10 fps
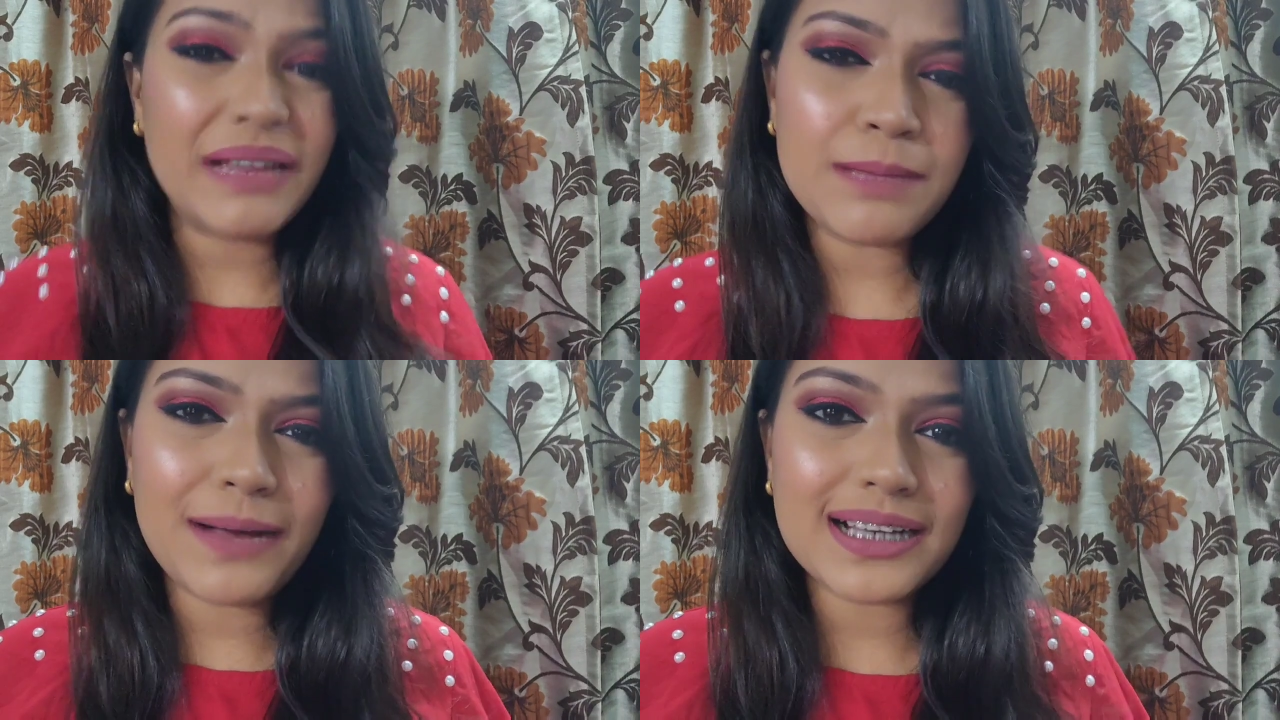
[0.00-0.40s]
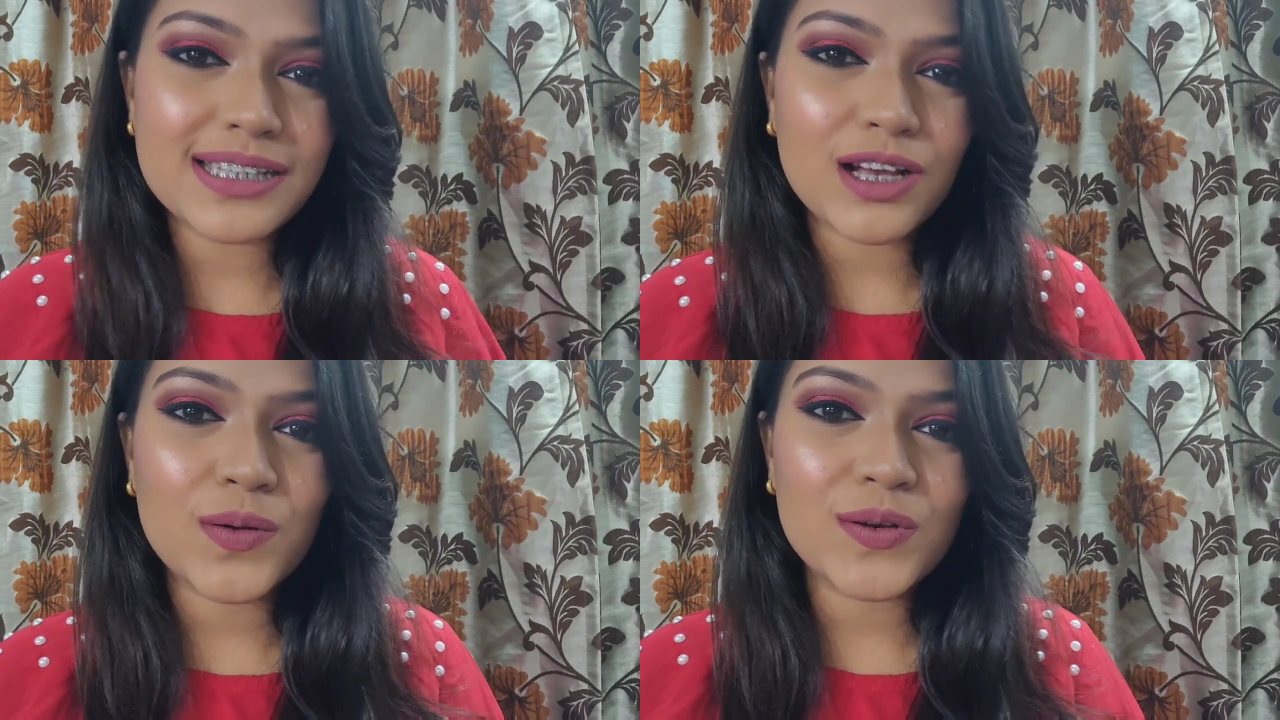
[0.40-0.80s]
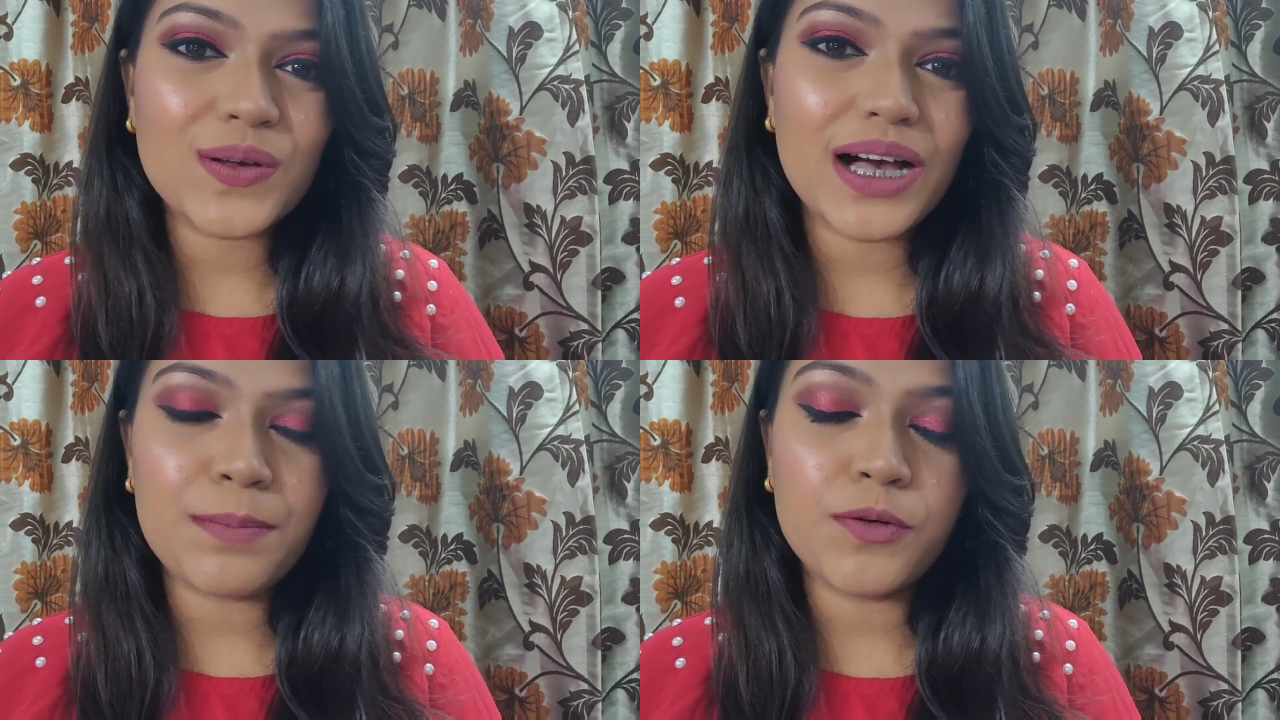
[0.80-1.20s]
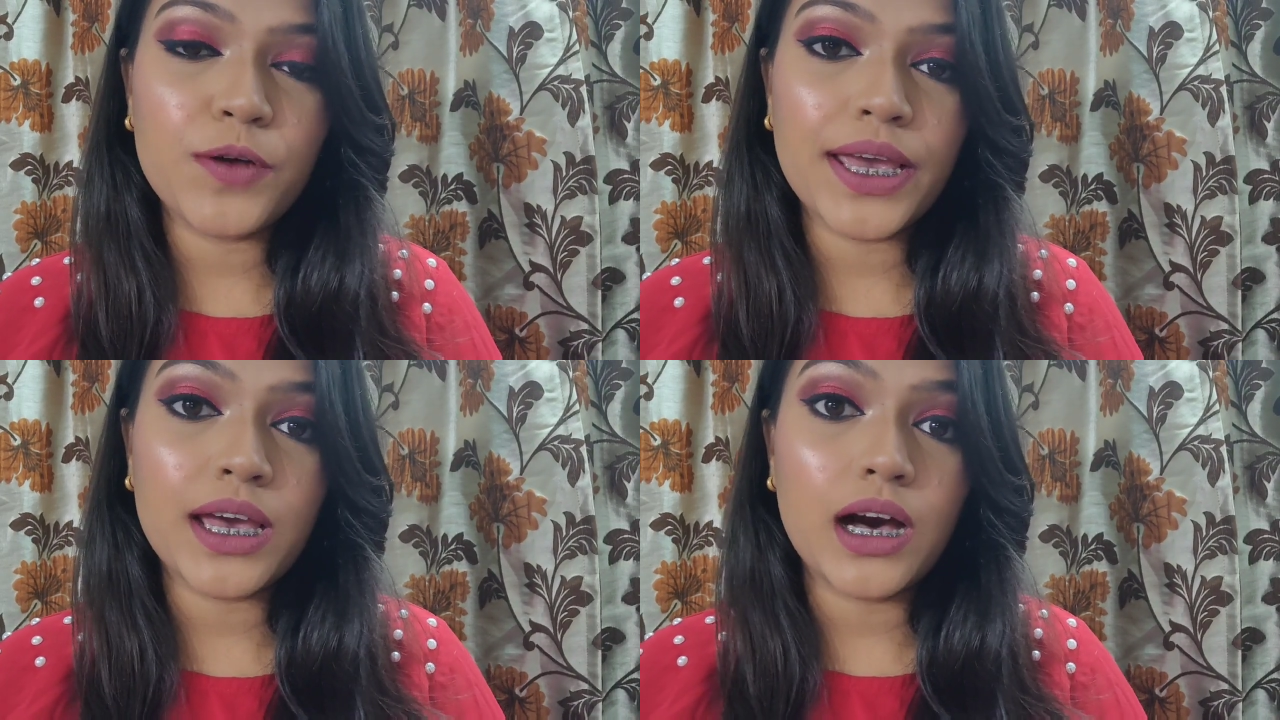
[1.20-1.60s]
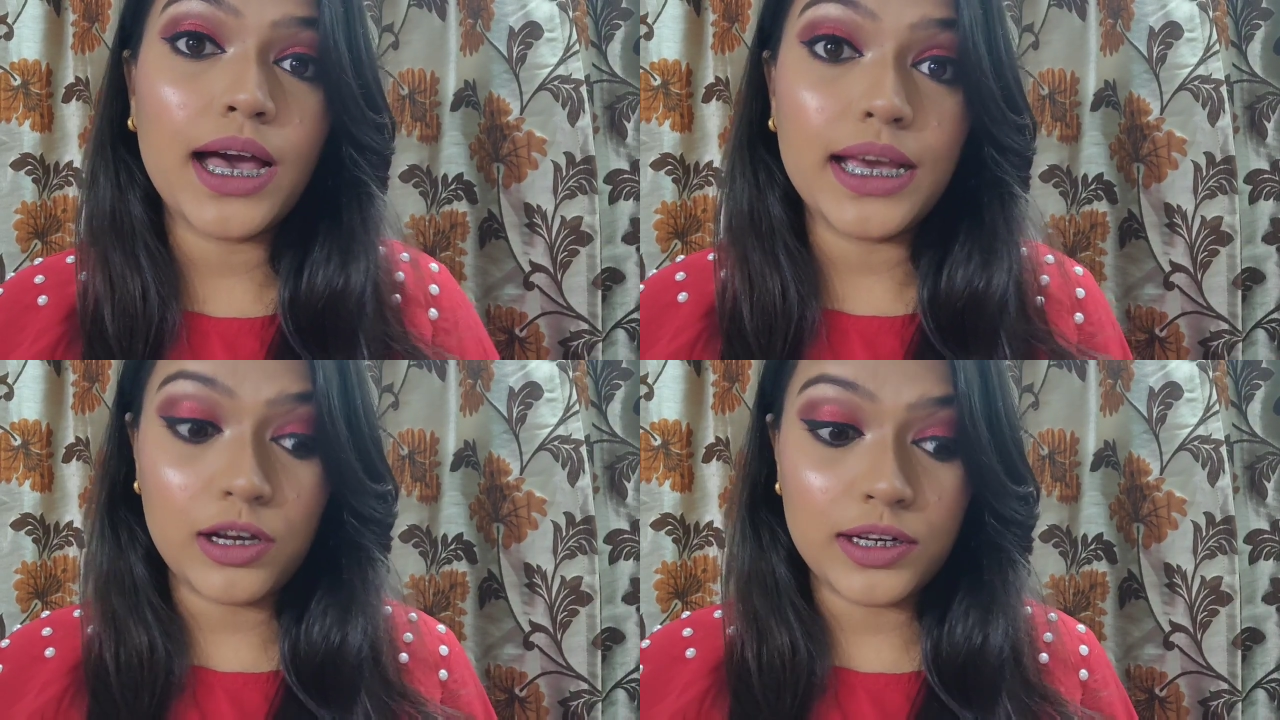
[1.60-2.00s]
Many parties are going to come over
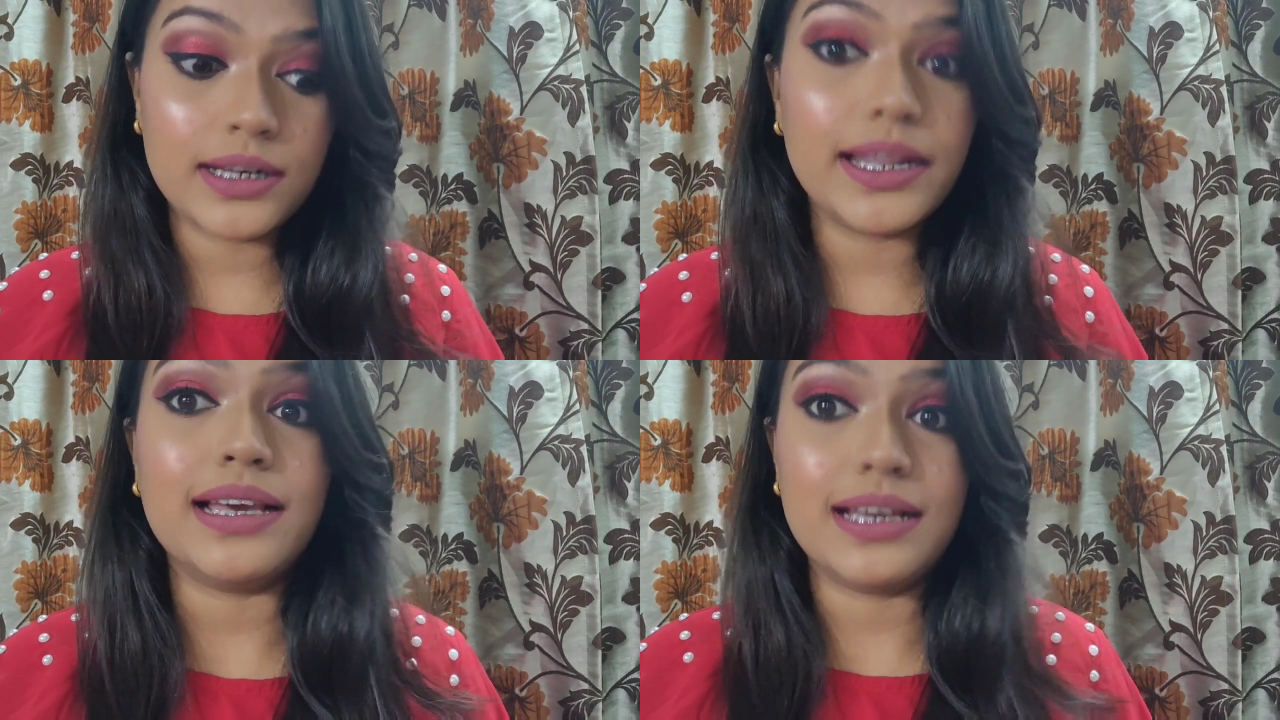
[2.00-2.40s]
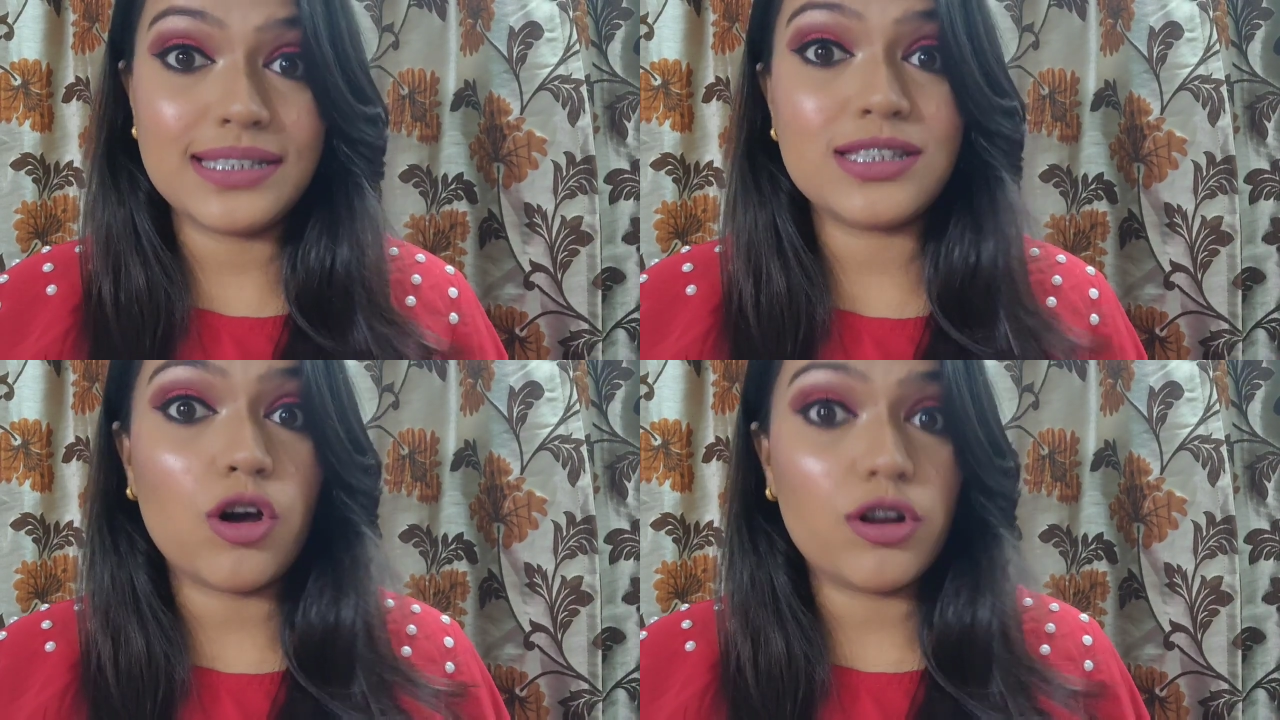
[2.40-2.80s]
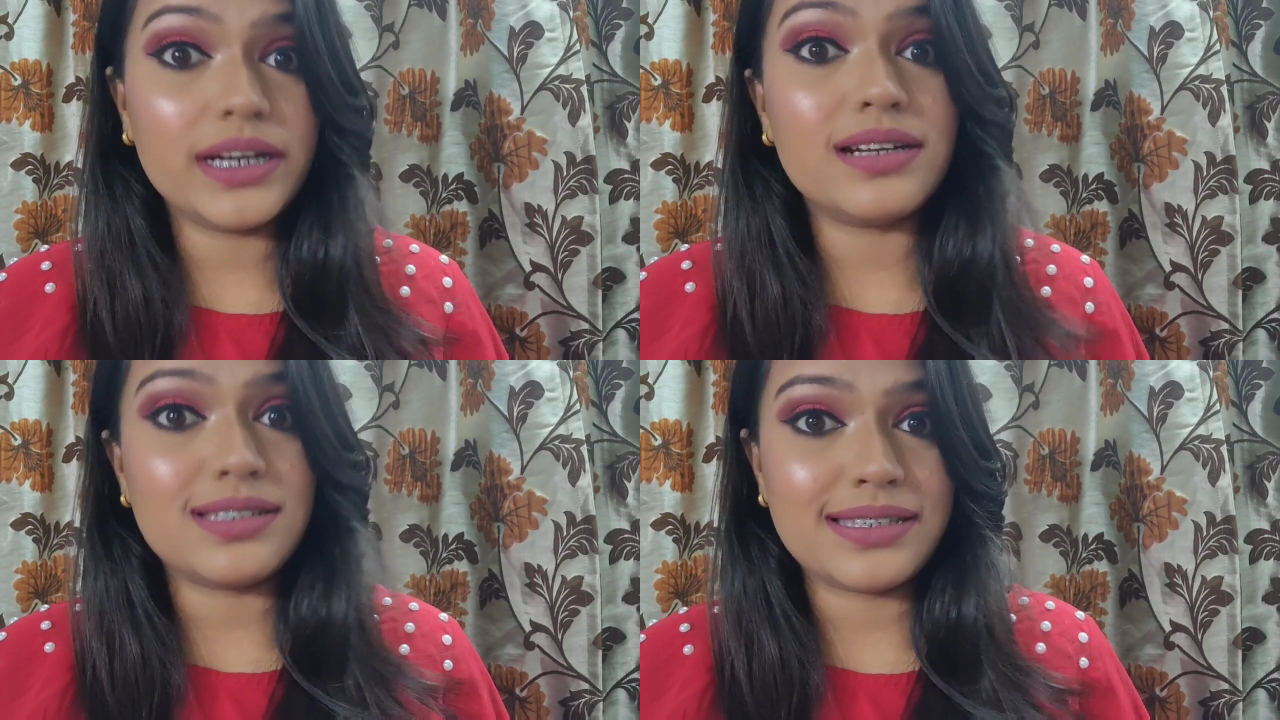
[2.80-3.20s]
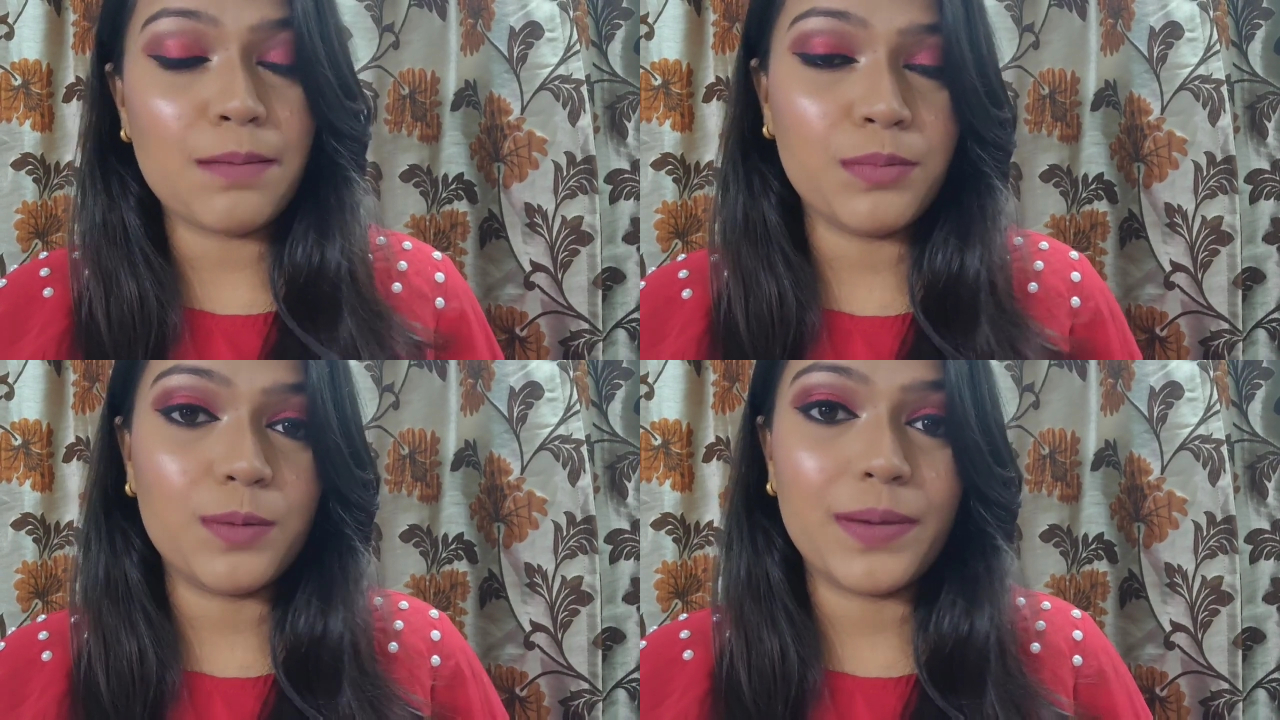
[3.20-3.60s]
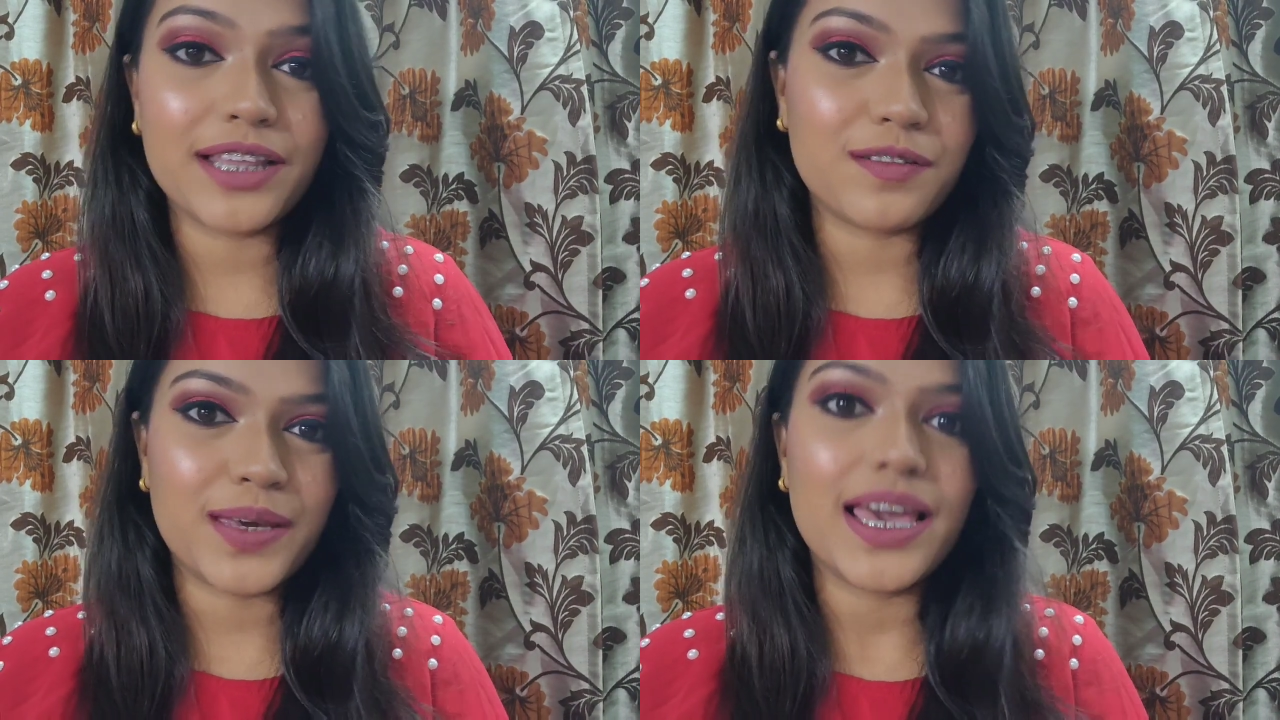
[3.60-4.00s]
here on, like, it's already December
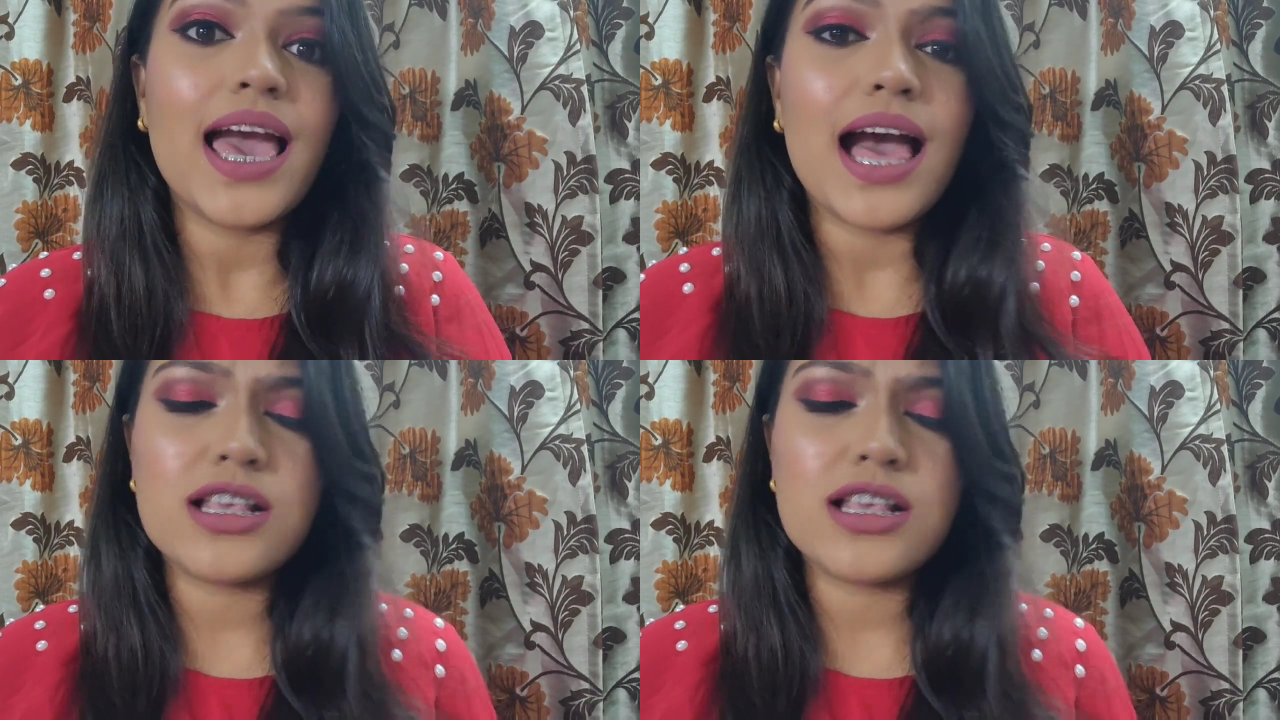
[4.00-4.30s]
by the way.